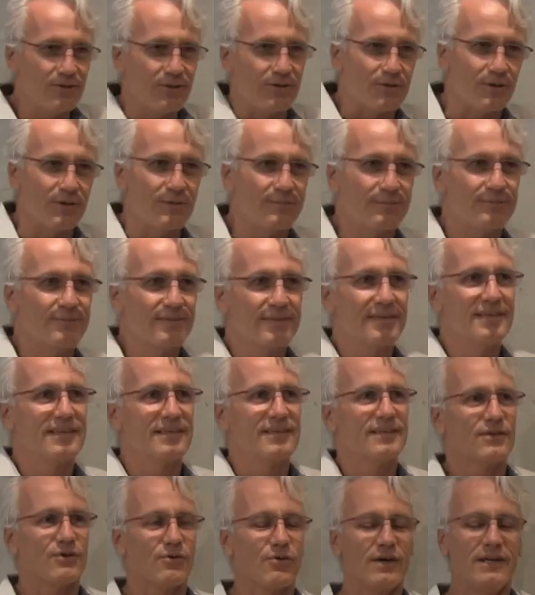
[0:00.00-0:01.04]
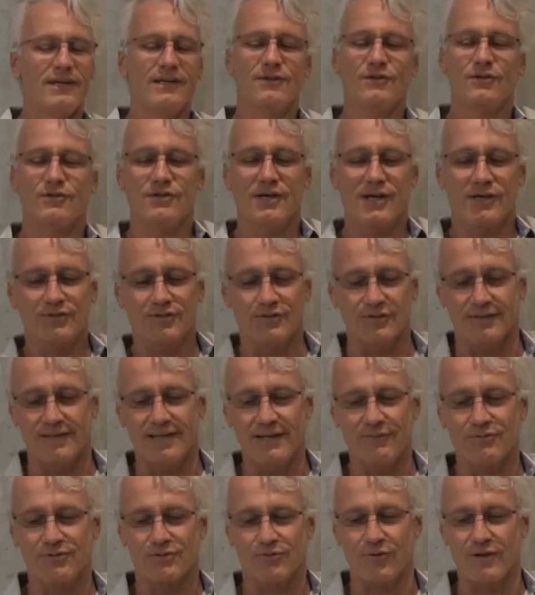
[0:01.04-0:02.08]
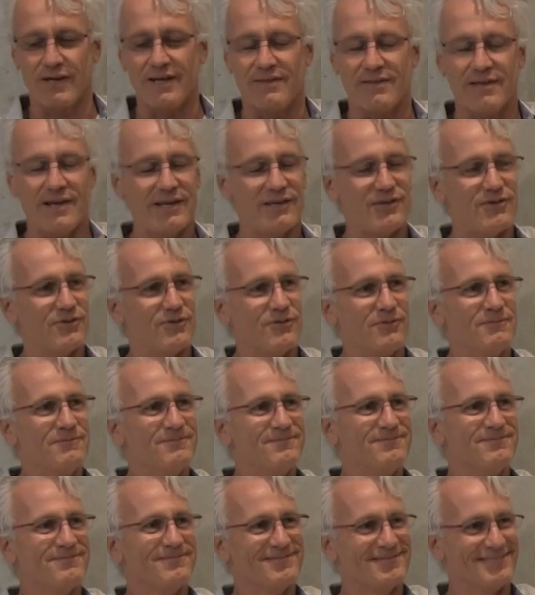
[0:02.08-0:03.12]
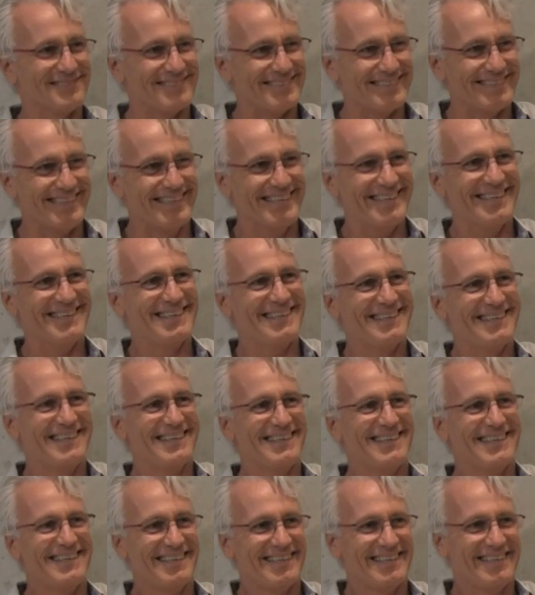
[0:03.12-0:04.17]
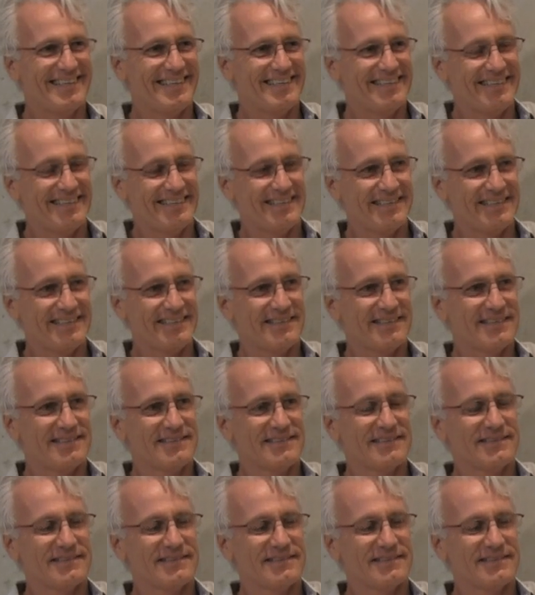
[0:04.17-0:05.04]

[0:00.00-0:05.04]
you. Nice to be here. Great introduction. That well, was great. Thank you. Thank you. um, first,